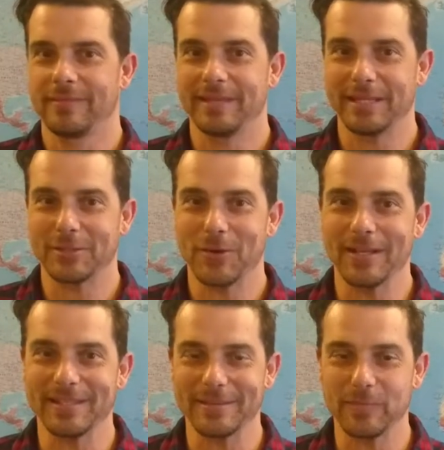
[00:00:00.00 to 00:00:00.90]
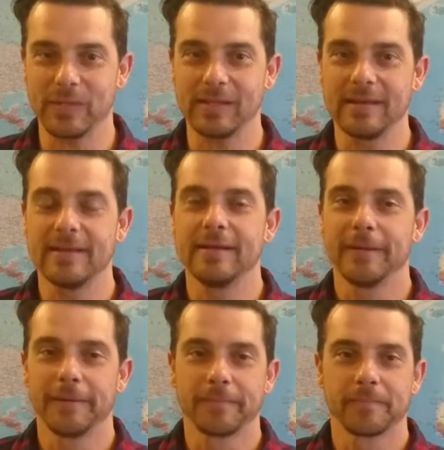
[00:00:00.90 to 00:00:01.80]
that's quite simple,
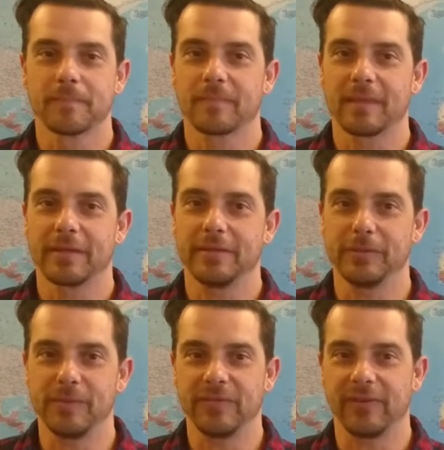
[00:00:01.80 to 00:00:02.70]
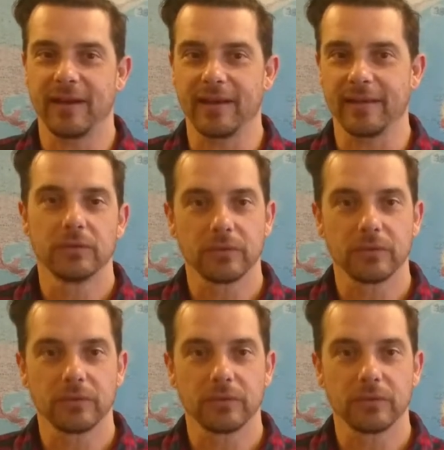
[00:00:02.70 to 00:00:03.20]
you'll be fine.